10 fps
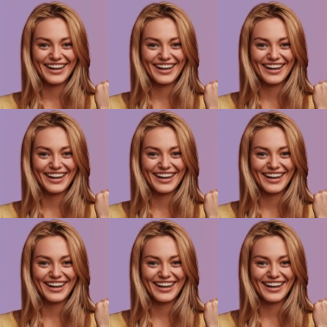
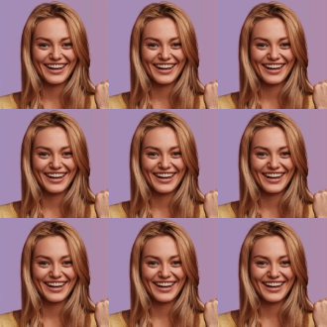
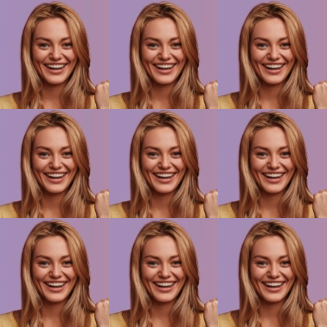
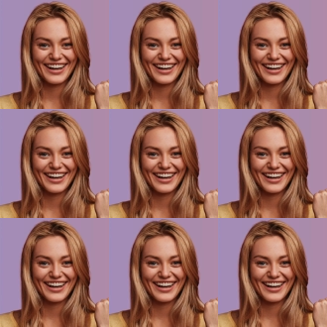(no one is talking)